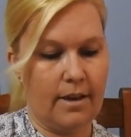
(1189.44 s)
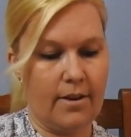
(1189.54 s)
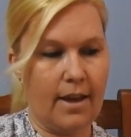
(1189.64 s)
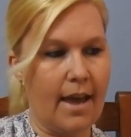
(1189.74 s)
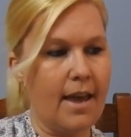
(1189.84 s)

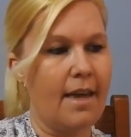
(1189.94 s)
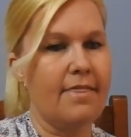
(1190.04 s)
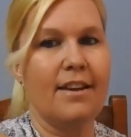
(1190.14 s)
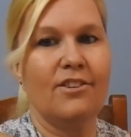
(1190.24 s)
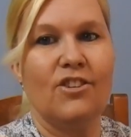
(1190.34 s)
Okay,
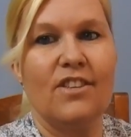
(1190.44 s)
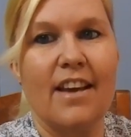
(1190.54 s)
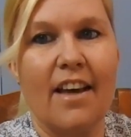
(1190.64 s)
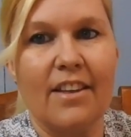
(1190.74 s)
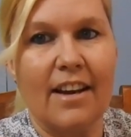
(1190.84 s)
and then to
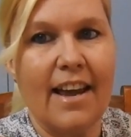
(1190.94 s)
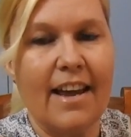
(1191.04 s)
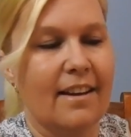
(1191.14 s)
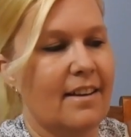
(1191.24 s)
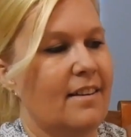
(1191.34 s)
the other
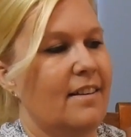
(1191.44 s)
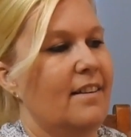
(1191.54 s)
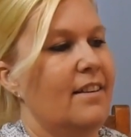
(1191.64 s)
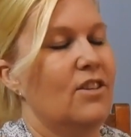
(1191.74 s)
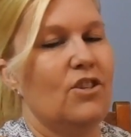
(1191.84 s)
leg.
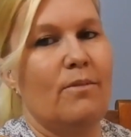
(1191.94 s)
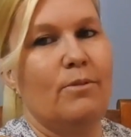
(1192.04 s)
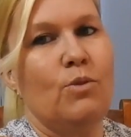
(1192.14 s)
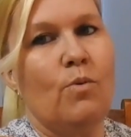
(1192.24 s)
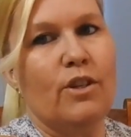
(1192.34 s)
So
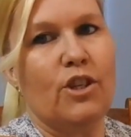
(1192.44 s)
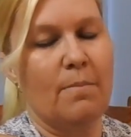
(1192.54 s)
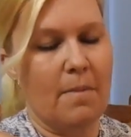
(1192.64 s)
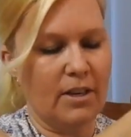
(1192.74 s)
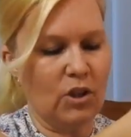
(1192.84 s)
I'm just
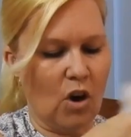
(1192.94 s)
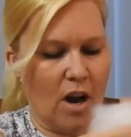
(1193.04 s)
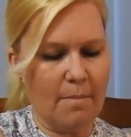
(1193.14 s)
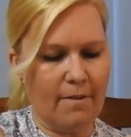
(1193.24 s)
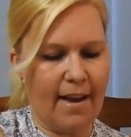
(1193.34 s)
watching my
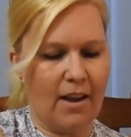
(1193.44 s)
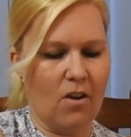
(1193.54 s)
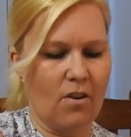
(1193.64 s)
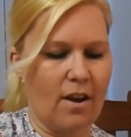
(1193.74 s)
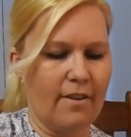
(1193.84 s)
time of how
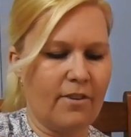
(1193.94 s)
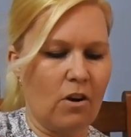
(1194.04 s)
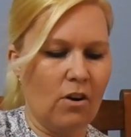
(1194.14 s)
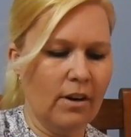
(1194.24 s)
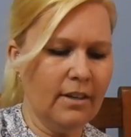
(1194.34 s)
long I've
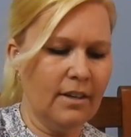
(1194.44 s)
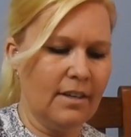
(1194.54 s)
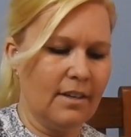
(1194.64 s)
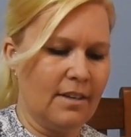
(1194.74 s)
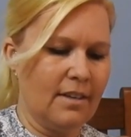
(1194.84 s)
gone.
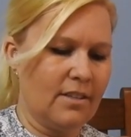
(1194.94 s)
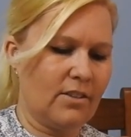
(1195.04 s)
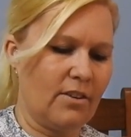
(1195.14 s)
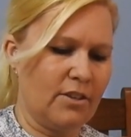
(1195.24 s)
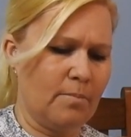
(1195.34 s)

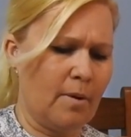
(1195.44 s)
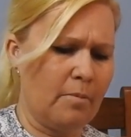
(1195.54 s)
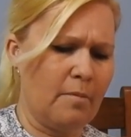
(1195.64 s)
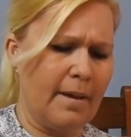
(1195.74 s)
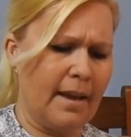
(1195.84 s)
It's going to
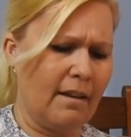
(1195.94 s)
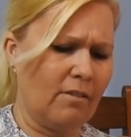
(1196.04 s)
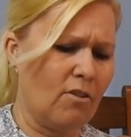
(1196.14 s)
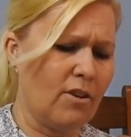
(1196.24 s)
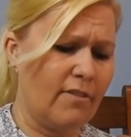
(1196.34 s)
probably be a
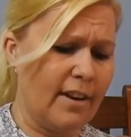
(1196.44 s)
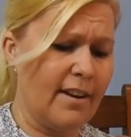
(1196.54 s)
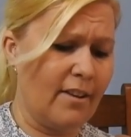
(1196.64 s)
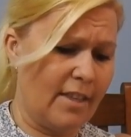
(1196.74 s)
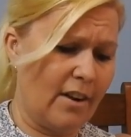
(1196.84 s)
longer
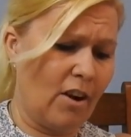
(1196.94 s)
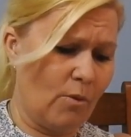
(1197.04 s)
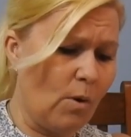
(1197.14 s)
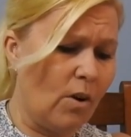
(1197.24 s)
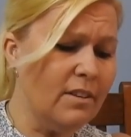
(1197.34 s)
video than I
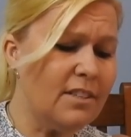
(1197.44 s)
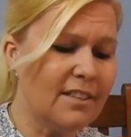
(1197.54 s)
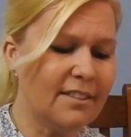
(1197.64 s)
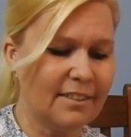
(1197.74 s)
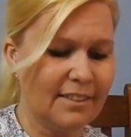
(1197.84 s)

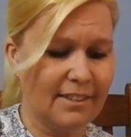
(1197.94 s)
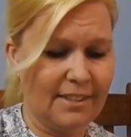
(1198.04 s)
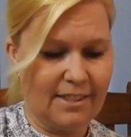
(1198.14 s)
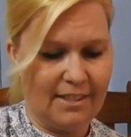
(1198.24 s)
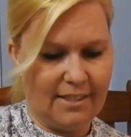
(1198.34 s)
want.
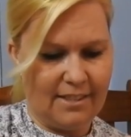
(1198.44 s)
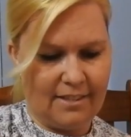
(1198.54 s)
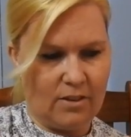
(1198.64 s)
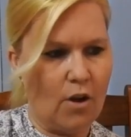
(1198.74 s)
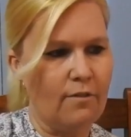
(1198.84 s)

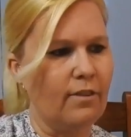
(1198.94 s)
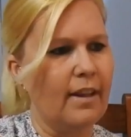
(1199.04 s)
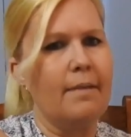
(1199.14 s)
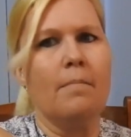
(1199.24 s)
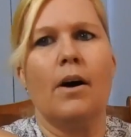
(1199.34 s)

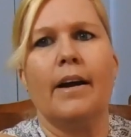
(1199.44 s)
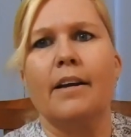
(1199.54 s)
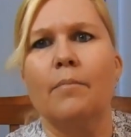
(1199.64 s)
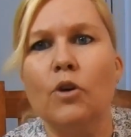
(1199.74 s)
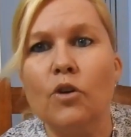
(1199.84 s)
Hopefully my
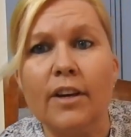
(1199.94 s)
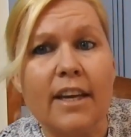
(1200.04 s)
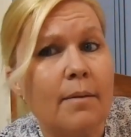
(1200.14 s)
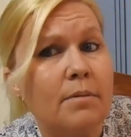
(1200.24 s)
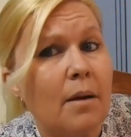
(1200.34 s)
computer
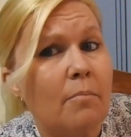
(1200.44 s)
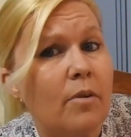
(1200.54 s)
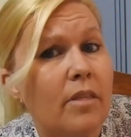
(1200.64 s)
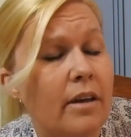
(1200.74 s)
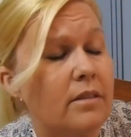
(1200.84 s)
keeps up
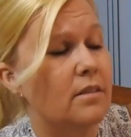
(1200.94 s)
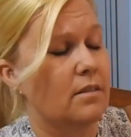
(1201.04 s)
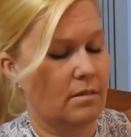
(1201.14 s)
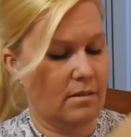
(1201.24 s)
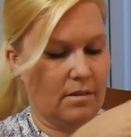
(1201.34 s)
with
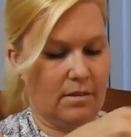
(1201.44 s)
us.